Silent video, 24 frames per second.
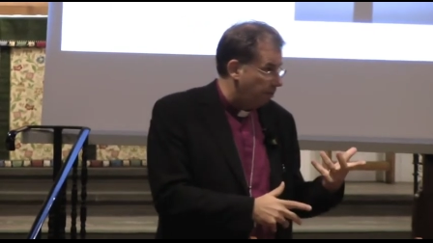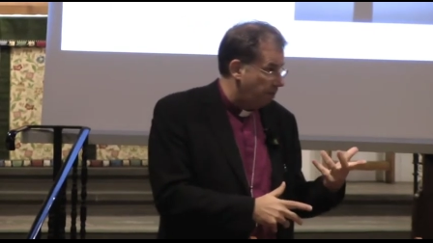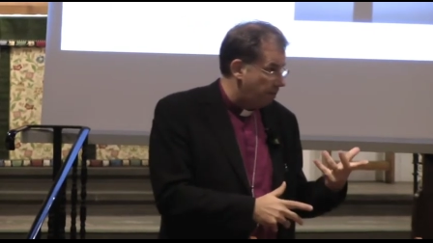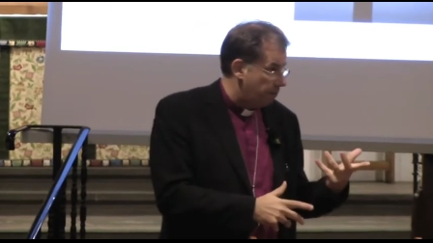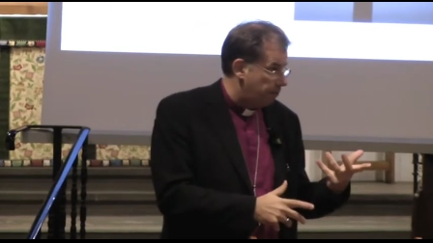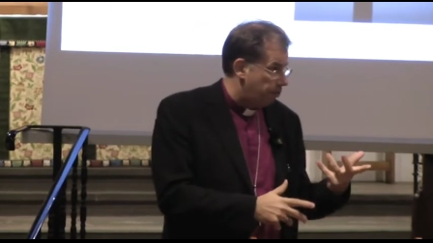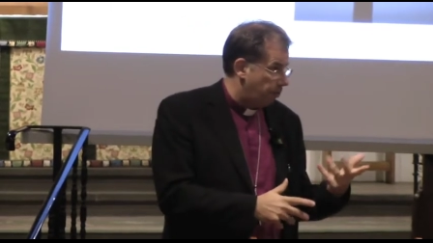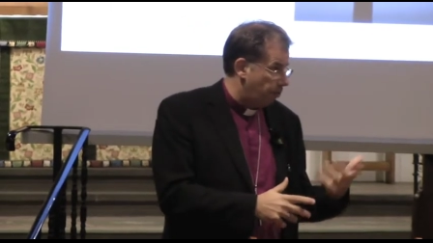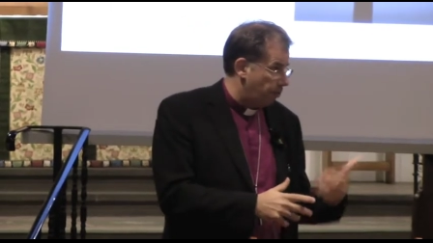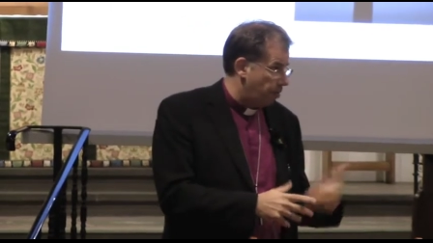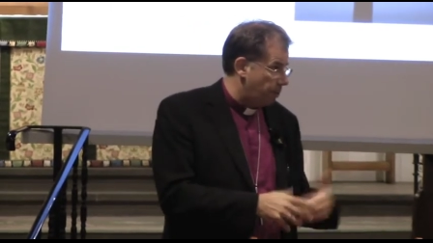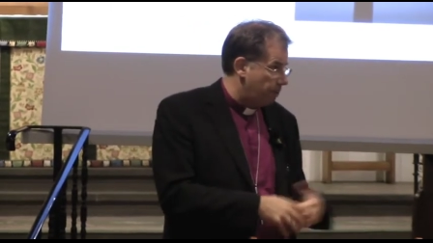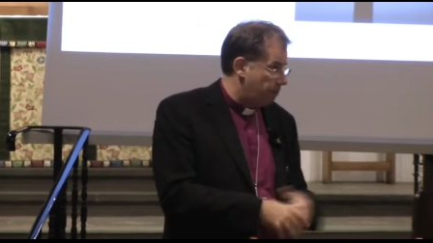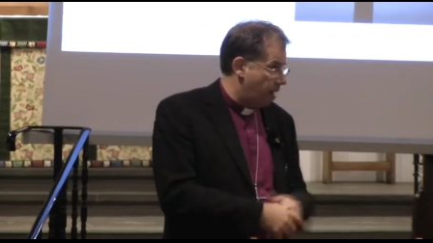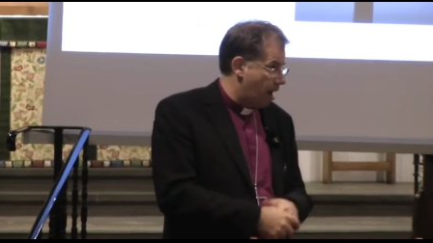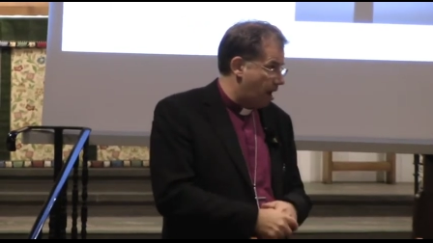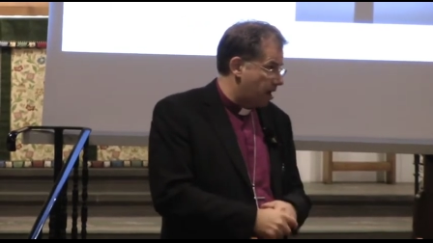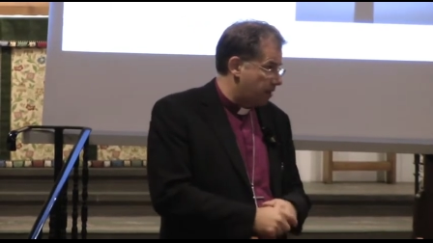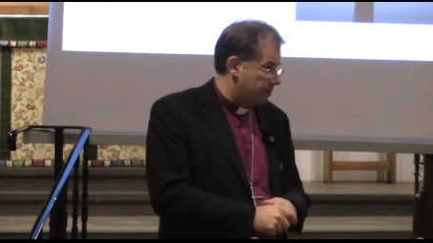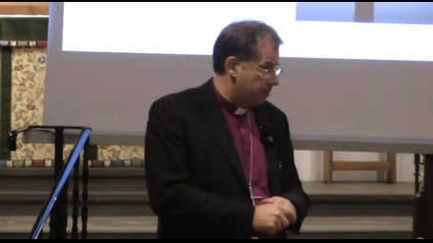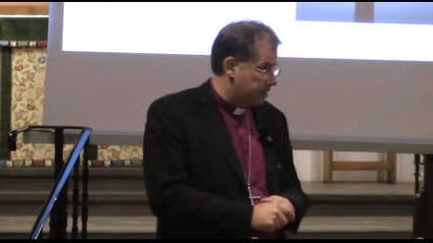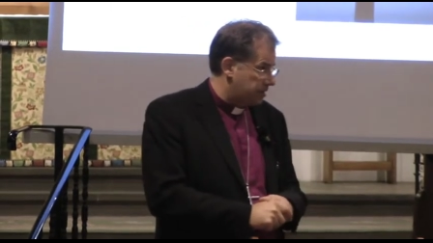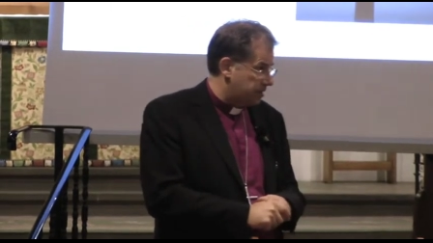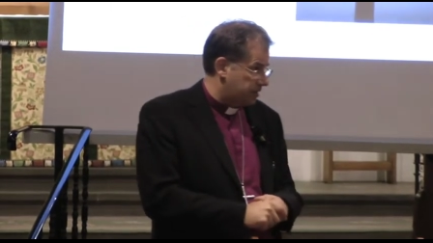When Paul and
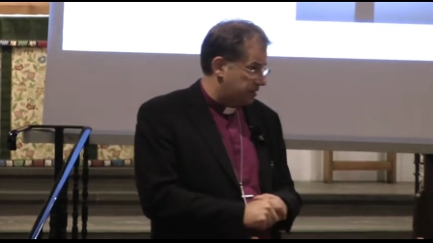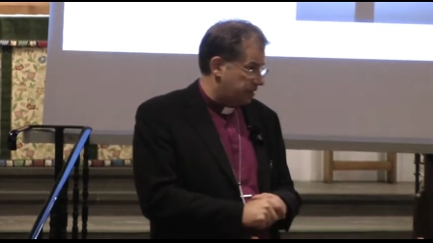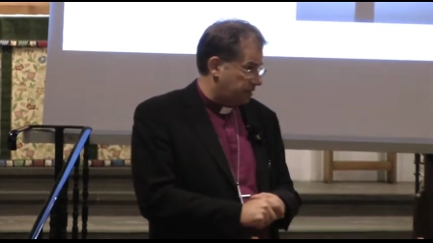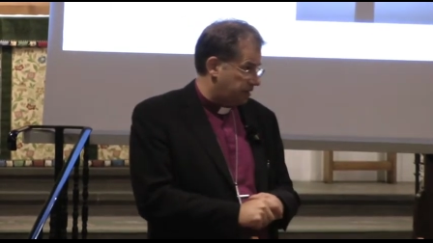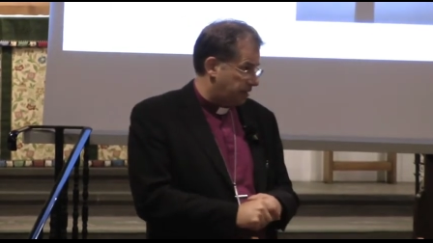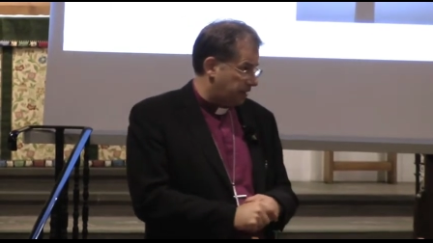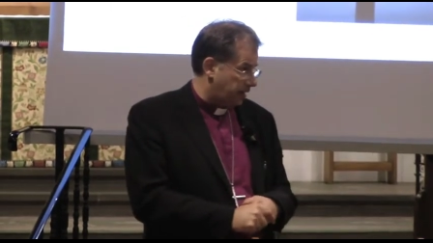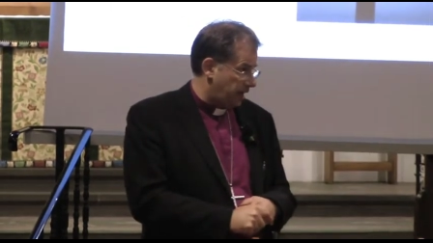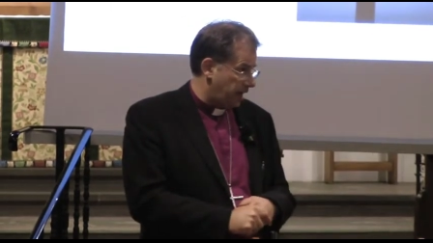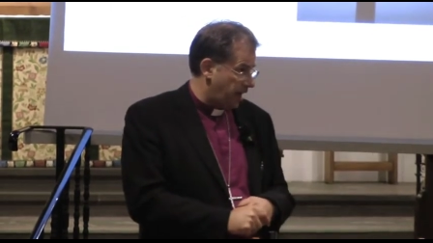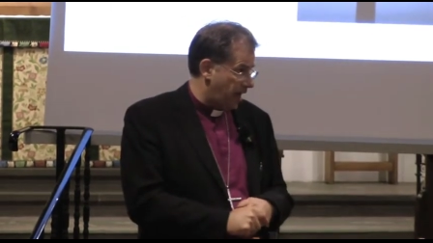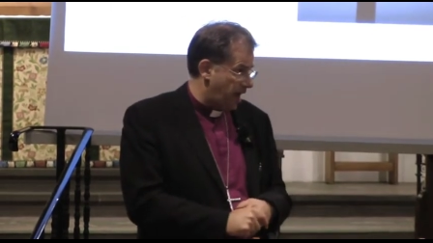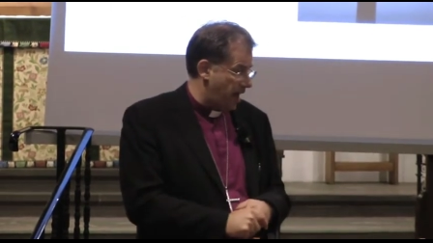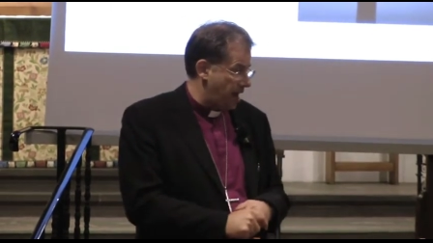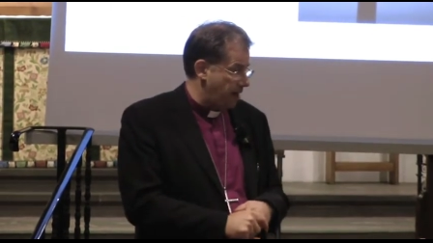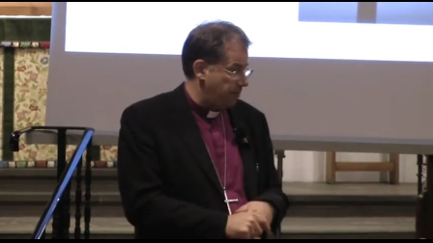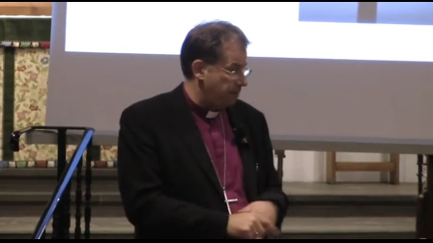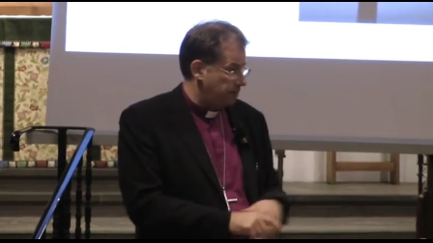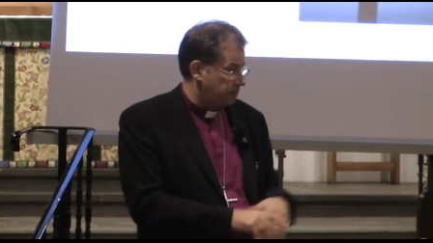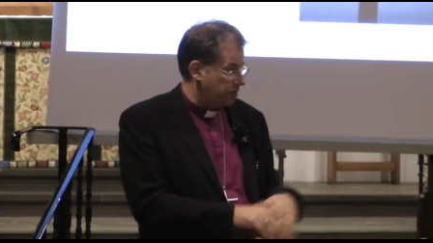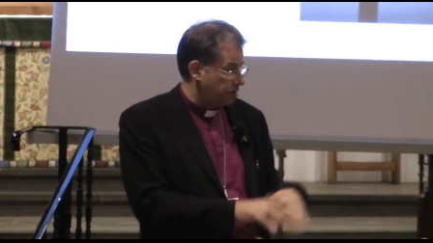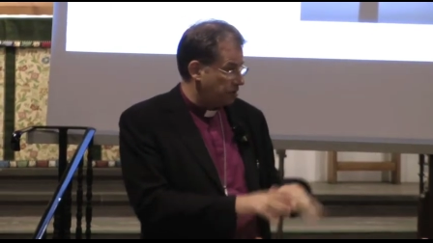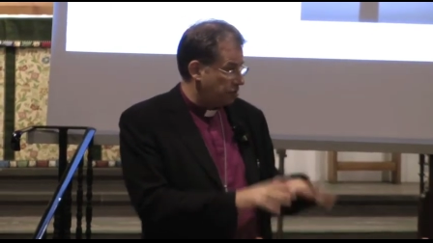Barnabas came